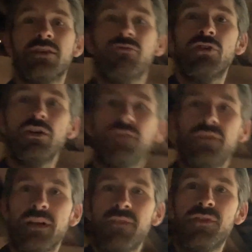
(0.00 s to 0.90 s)
roof,
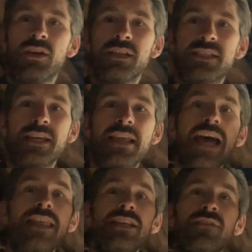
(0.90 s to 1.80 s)
and if you can see
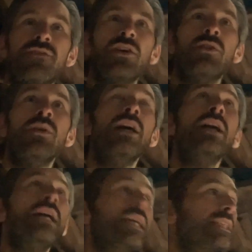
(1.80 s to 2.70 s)
there, there's a few
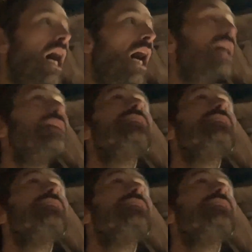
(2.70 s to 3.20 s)
tiles